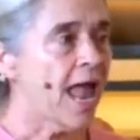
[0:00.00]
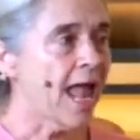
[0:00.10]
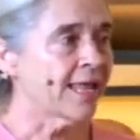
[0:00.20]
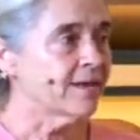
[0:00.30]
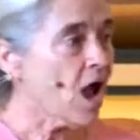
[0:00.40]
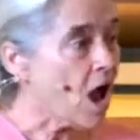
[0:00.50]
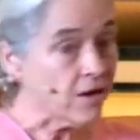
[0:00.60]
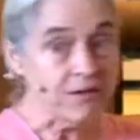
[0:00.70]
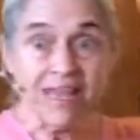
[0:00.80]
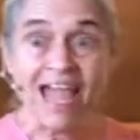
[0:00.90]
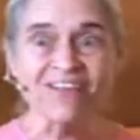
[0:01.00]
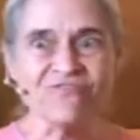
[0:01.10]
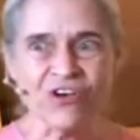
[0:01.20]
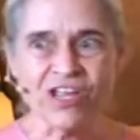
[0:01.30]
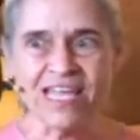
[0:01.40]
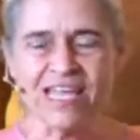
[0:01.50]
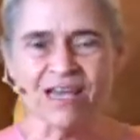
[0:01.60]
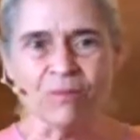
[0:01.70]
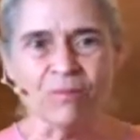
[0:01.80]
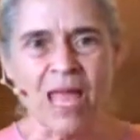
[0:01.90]
and our life for
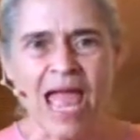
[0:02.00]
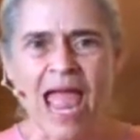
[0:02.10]
Him.